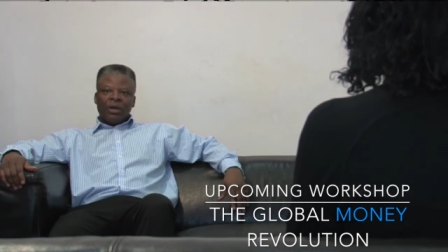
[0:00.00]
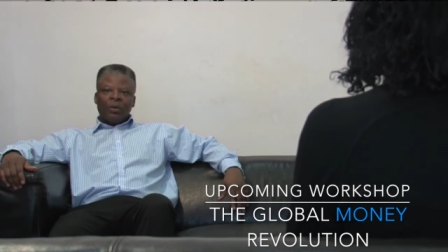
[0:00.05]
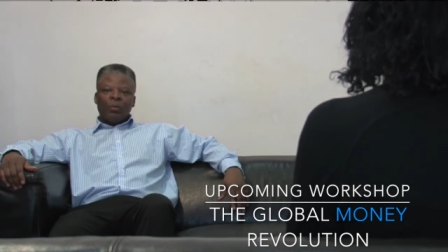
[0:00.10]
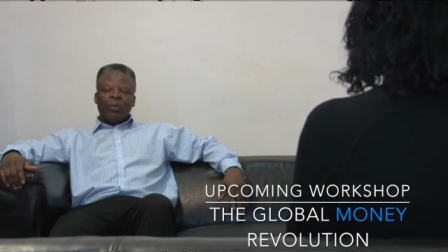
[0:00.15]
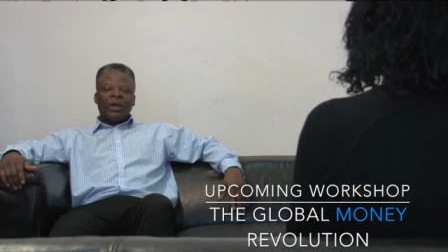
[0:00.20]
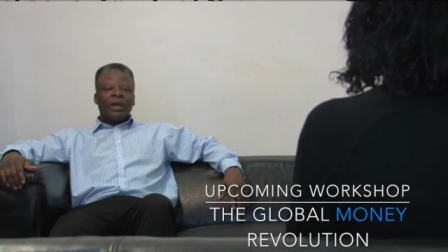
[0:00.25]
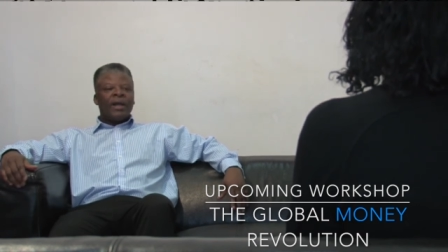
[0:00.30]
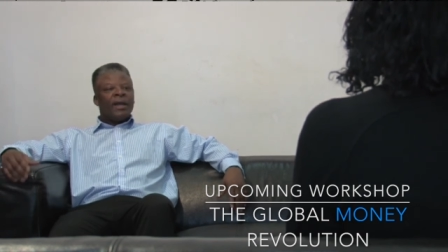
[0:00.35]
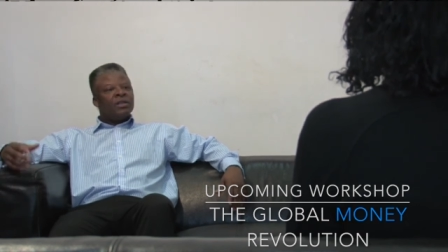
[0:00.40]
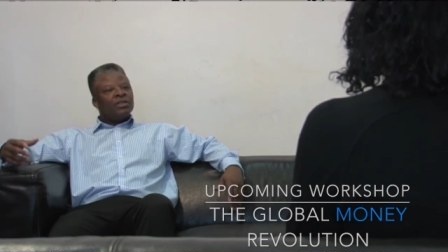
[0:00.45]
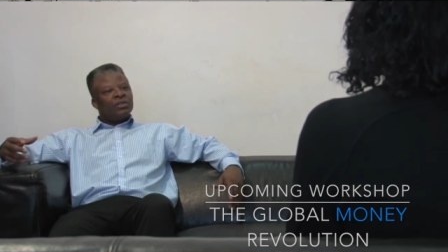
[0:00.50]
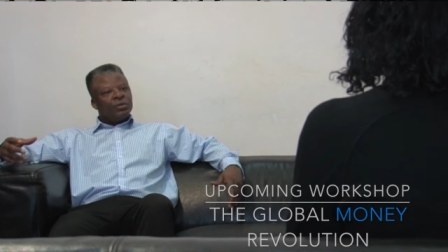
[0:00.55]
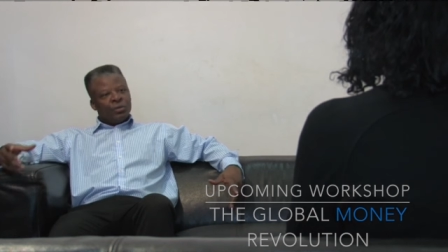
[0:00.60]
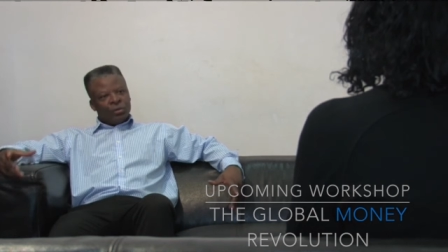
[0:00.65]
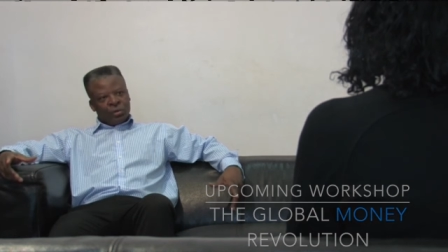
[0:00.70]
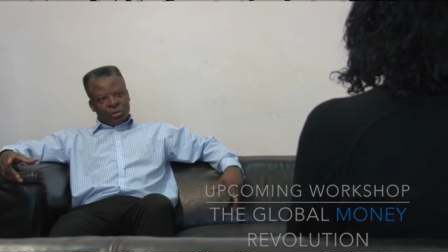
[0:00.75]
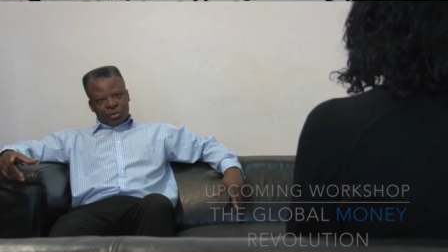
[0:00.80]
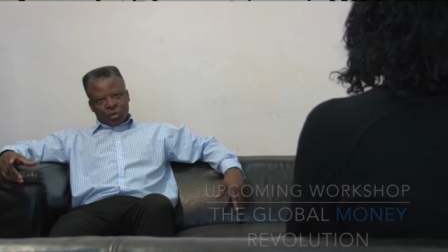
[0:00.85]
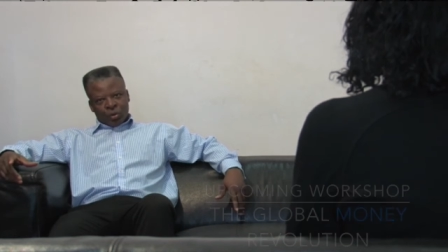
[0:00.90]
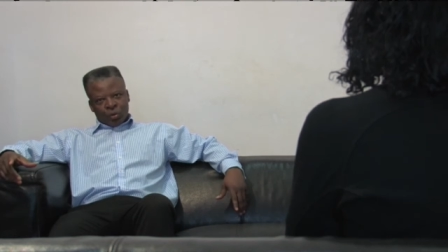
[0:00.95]
We're going to
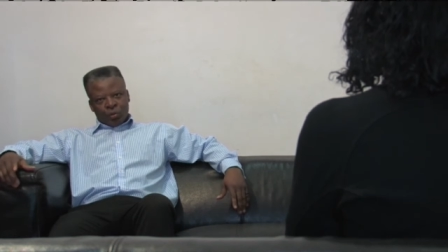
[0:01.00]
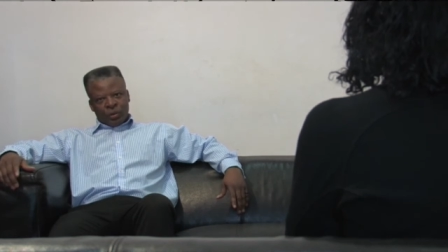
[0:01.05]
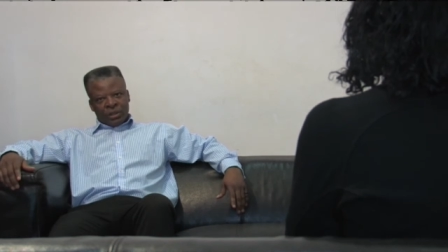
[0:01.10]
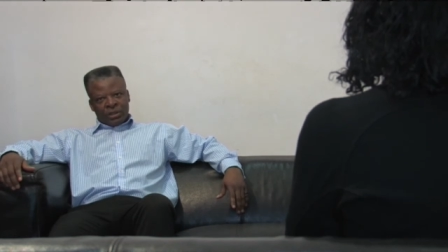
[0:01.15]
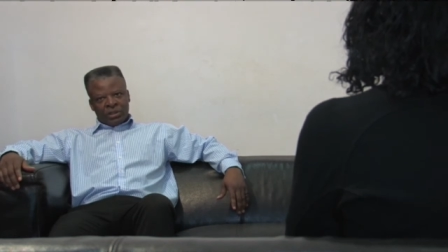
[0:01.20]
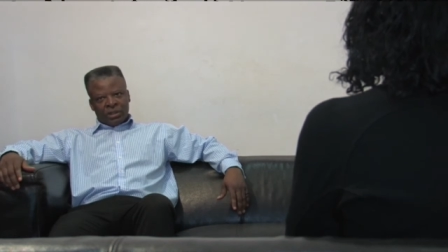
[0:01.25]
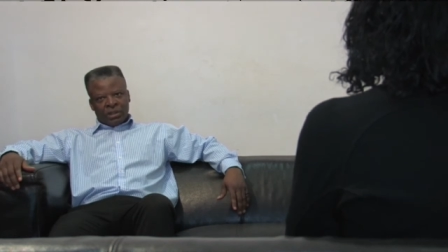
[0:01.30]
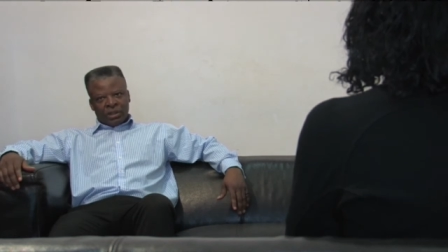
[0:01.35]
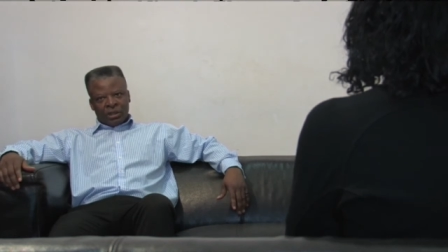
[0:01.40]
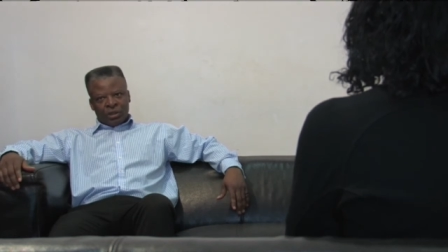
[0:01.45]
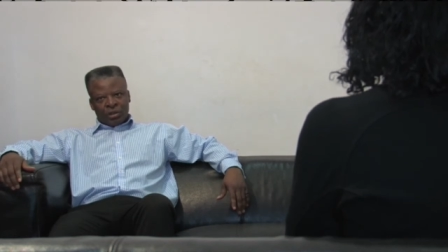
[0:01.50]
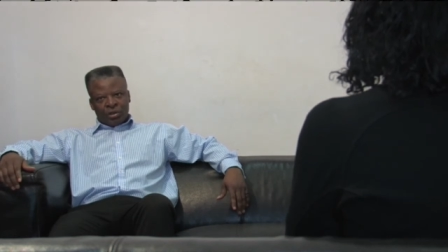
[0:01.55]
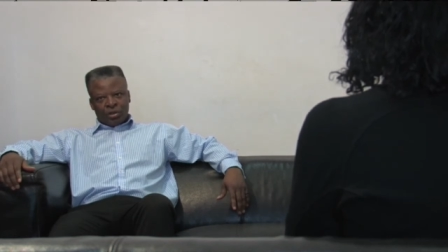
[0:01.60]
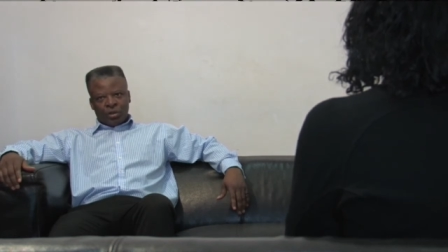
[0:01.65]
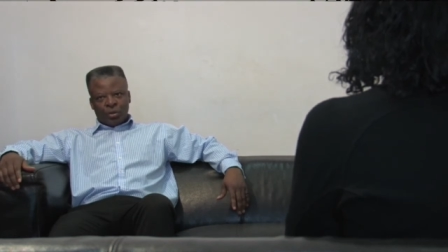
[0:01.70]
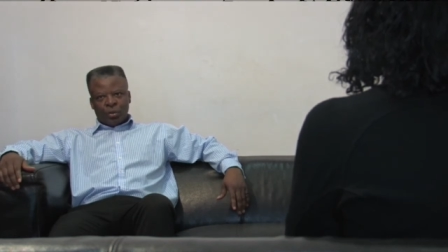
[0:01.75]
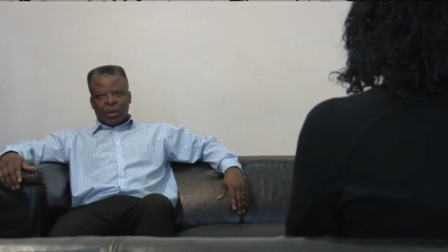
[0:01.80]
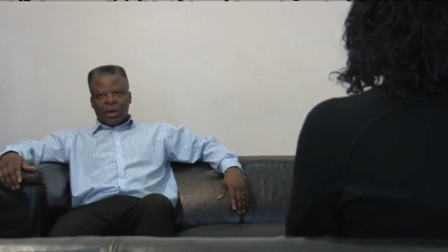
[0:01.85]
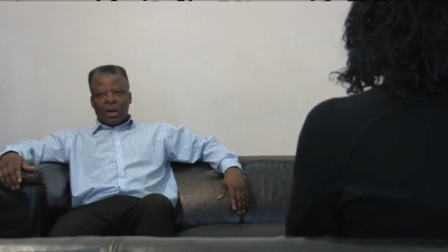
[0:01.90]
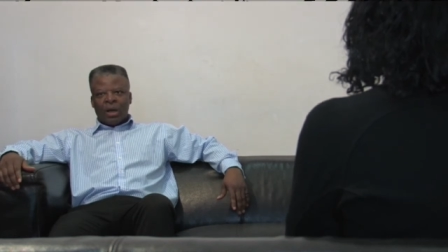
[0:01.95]
also return
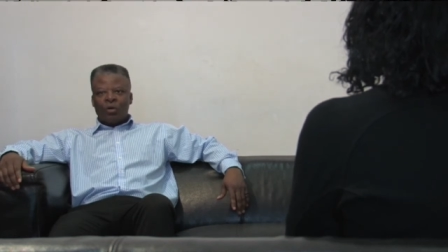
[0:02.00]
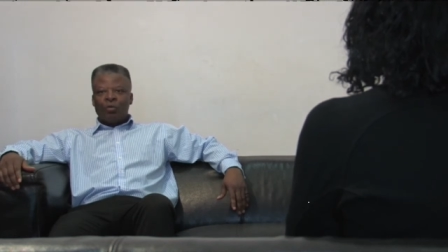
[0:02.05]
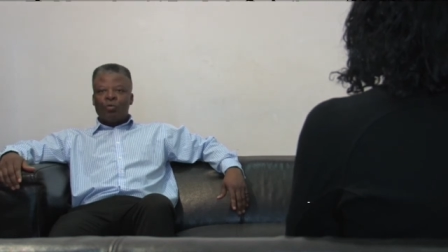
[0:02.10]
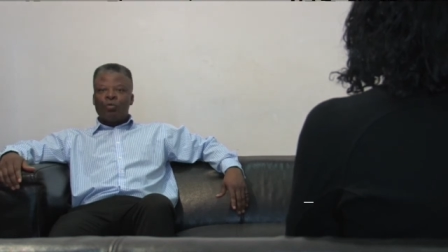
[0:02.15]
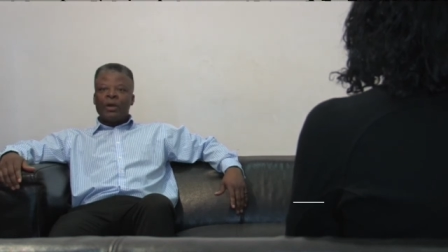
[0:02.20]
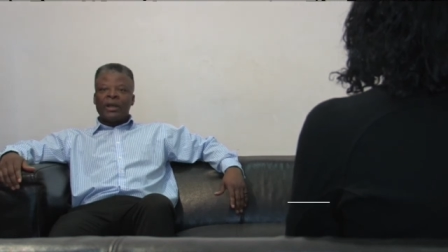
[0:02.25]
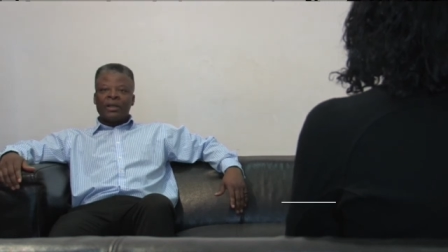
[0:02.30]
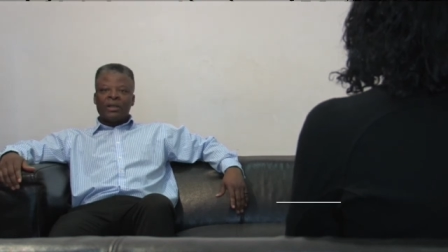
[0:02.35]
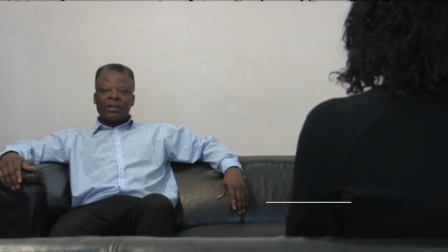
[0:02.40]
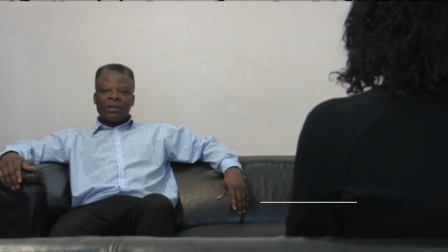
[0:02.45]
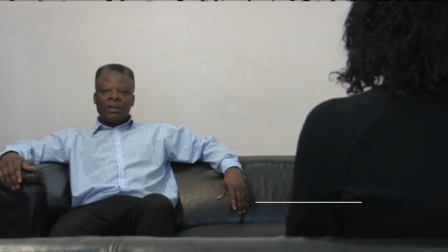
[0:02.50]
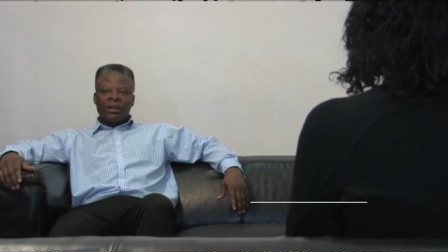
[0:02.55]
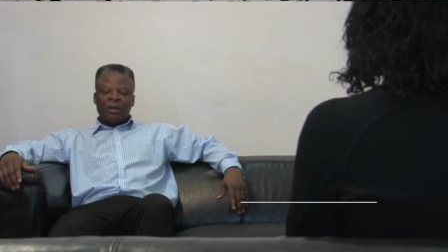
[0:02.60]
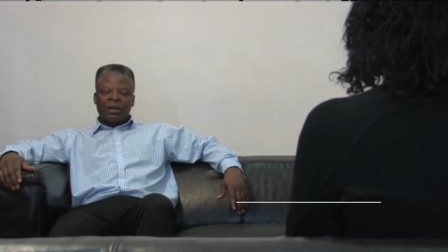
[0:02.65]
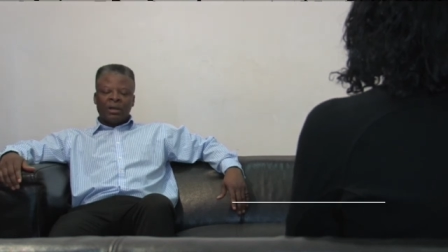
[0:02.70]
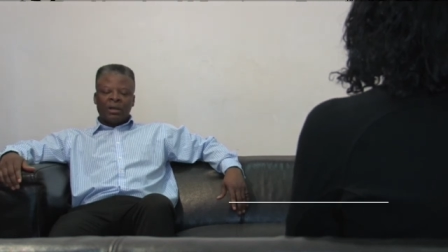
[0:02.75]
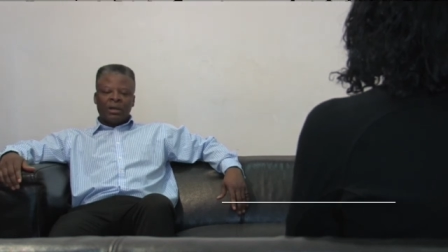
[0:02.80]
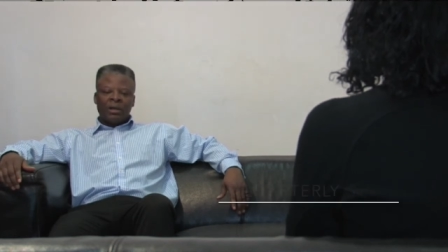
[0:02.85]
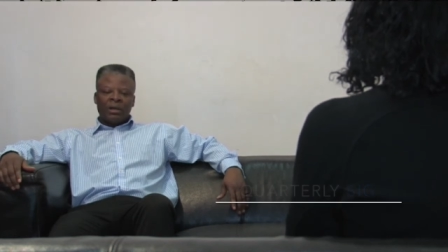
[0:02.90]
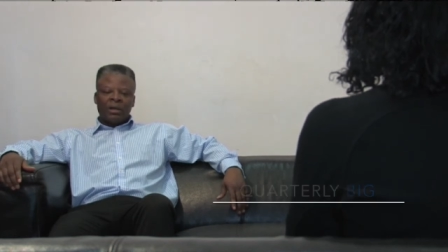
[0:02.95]
to our
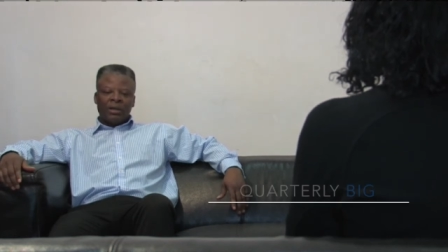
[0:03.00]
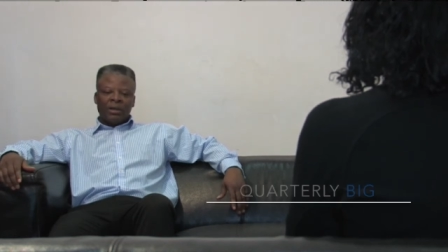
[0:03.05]
regular